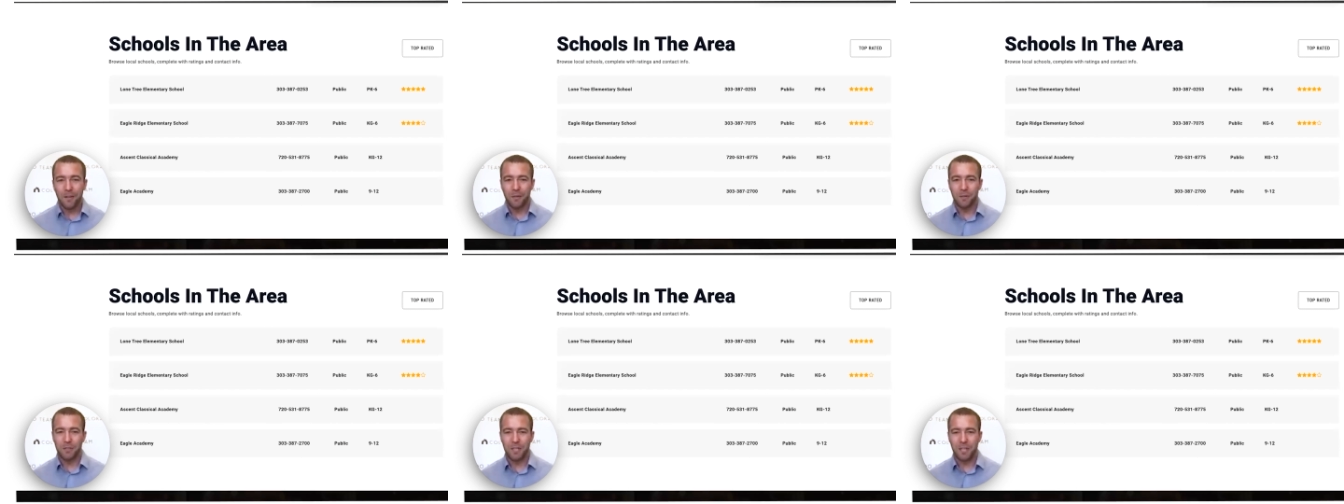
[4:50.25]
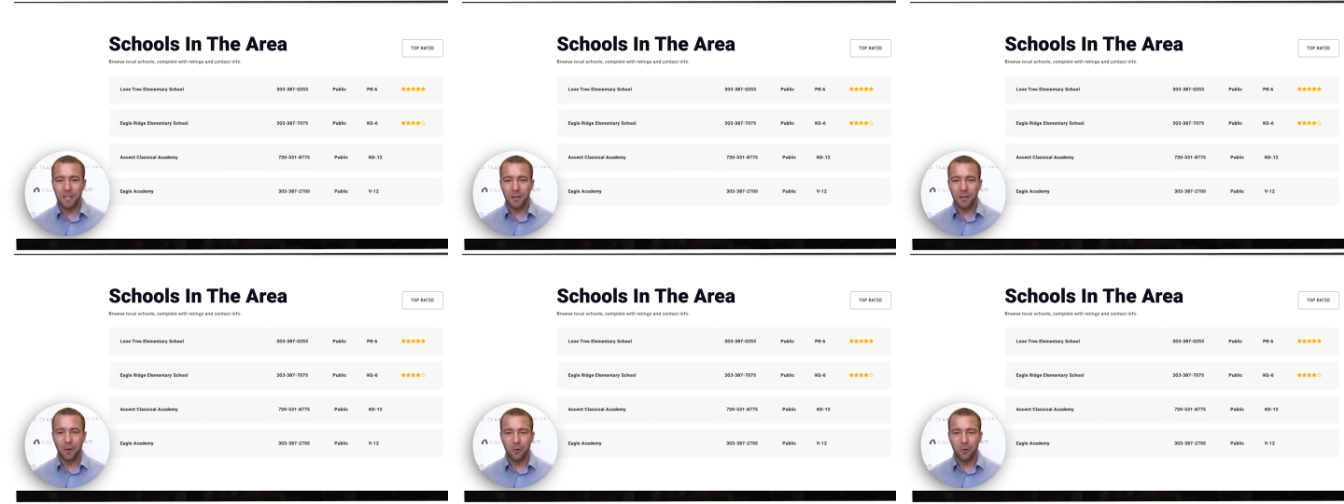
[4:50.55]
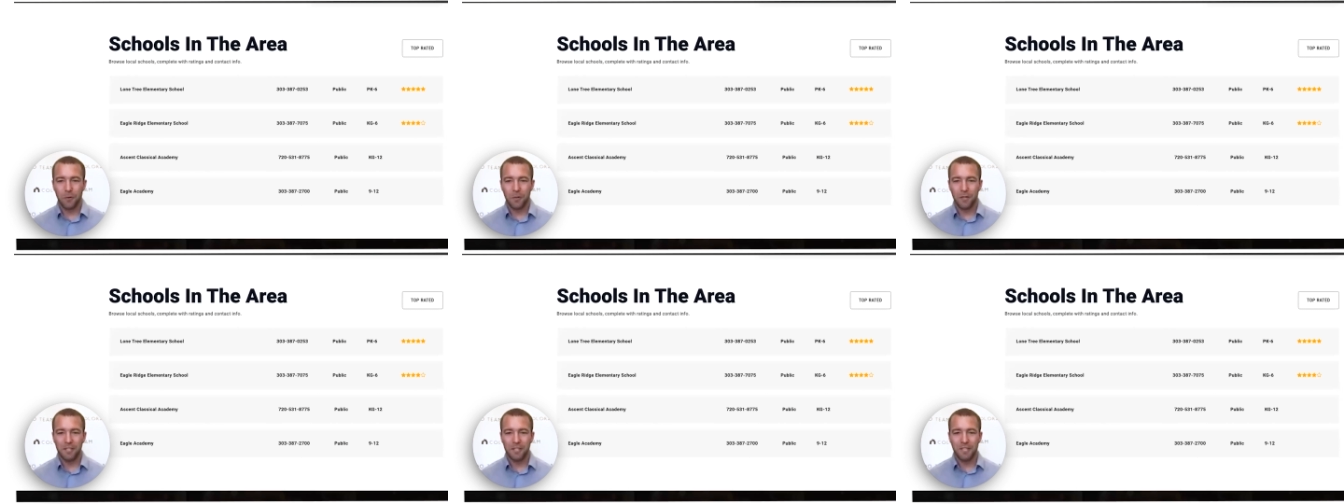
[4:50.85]
There's Eagle
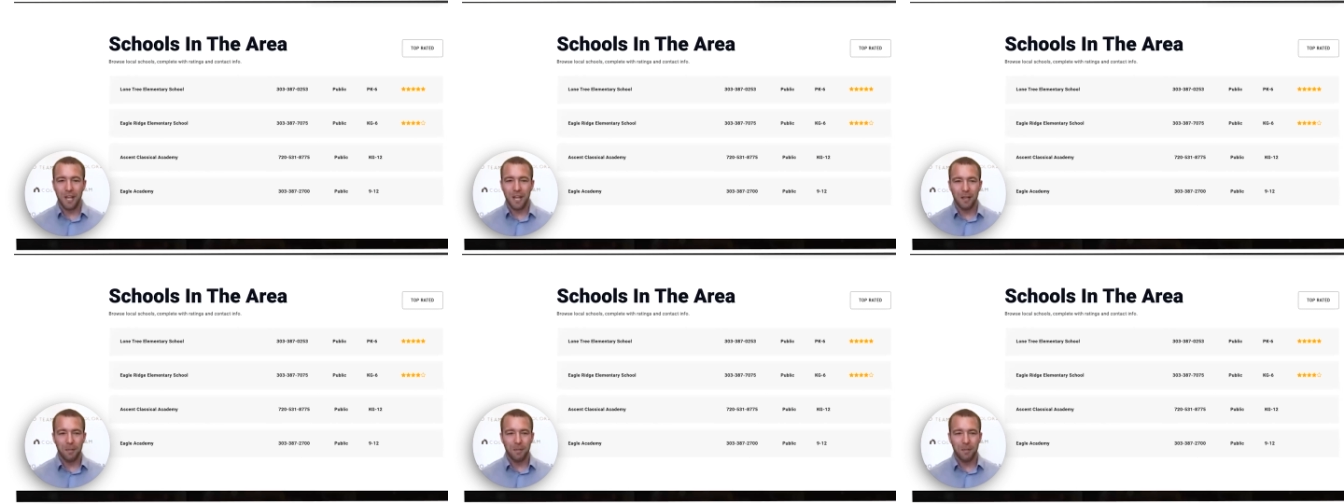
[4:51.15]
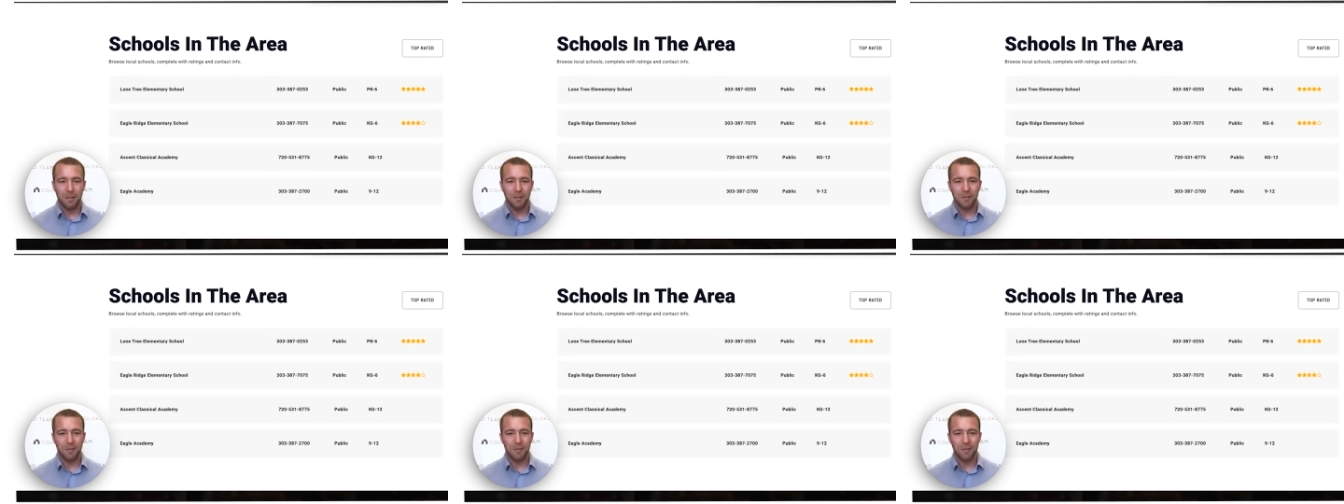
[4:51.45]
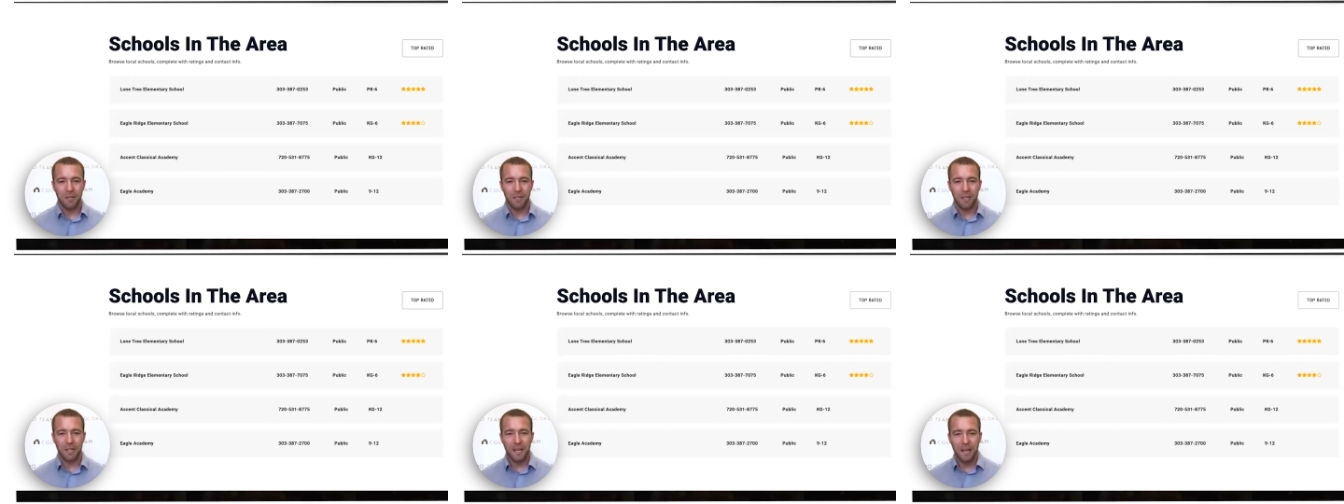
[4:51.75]
Ridge
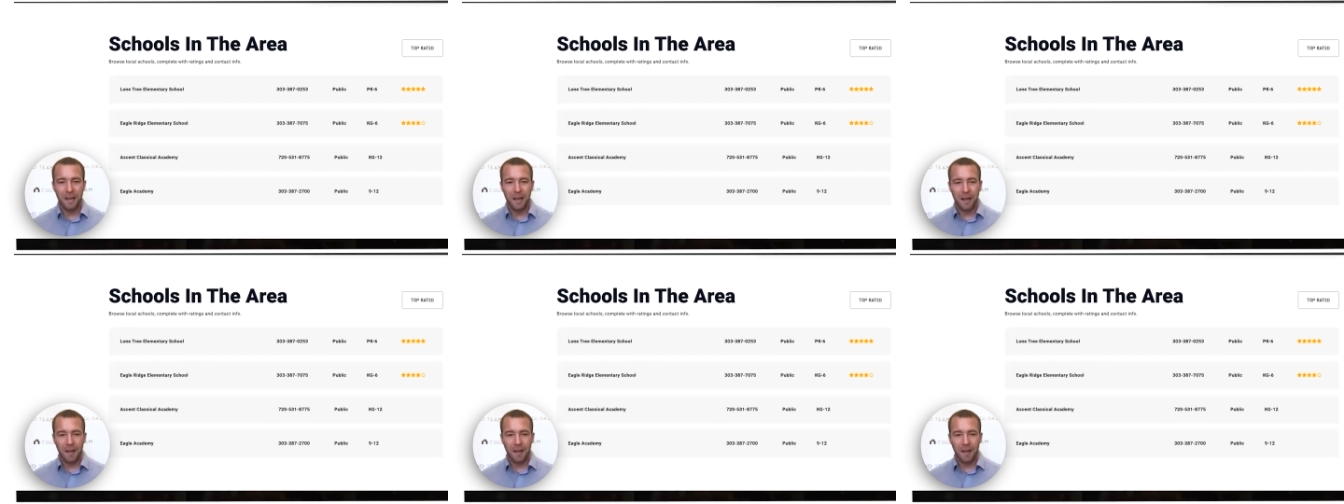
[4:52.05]
Elementary,